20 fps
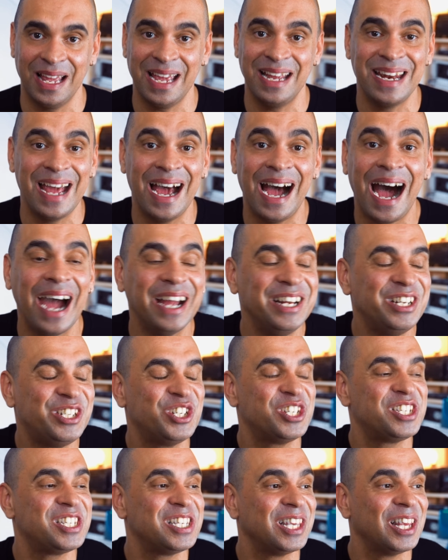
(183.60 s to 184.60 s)
And I
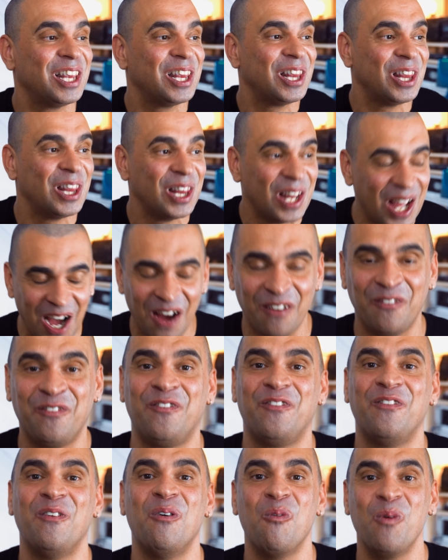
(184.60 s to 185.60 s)
just
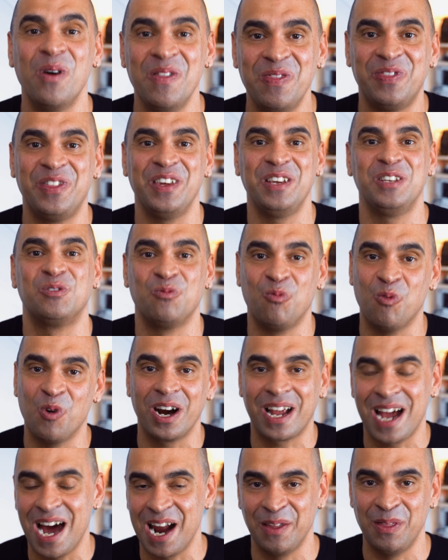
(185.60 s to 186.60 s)
love when things
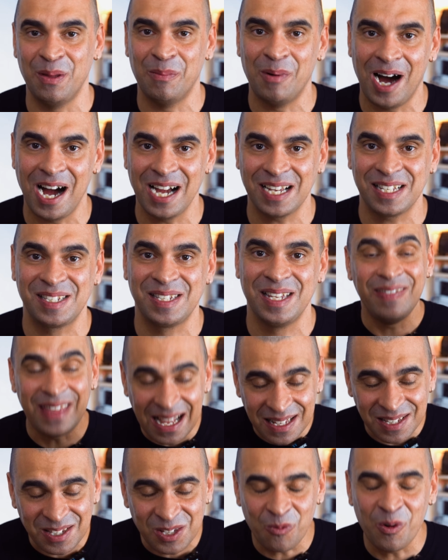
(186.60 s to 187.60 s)
work out of the box.
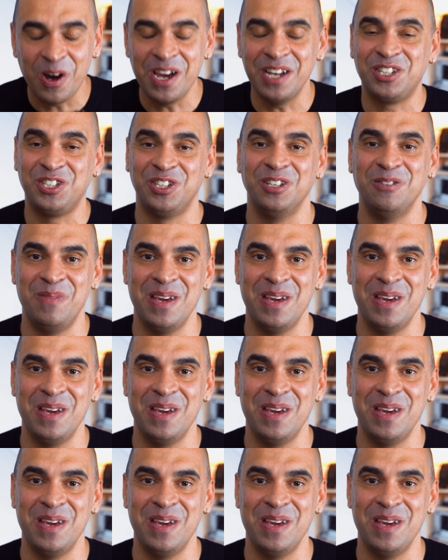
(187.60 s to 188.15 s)
That's the way it should